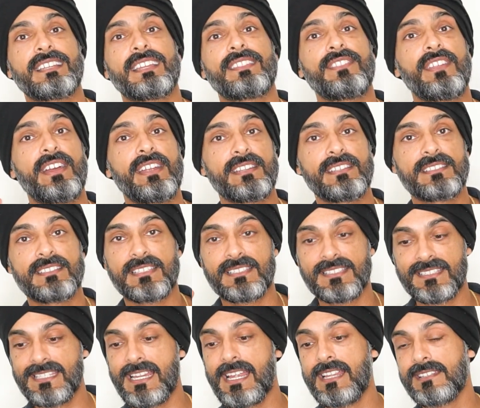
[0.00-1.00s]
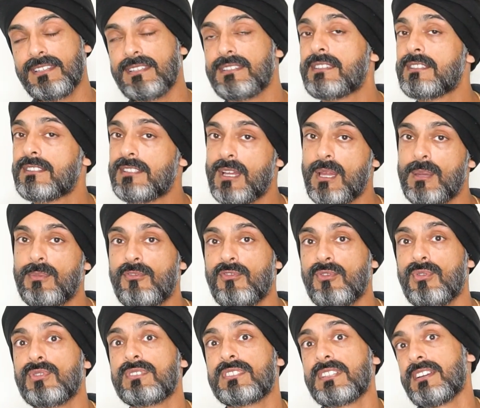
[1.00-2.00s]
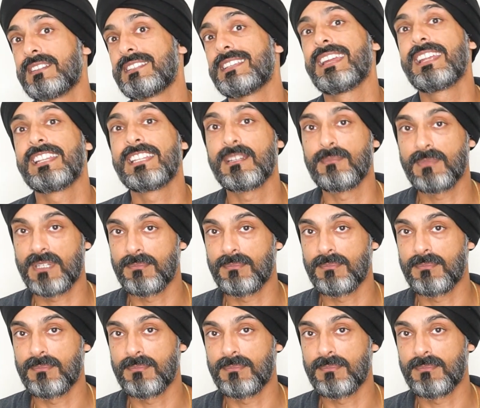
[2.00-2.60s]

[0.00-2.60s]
and that is a standard type 4 titanium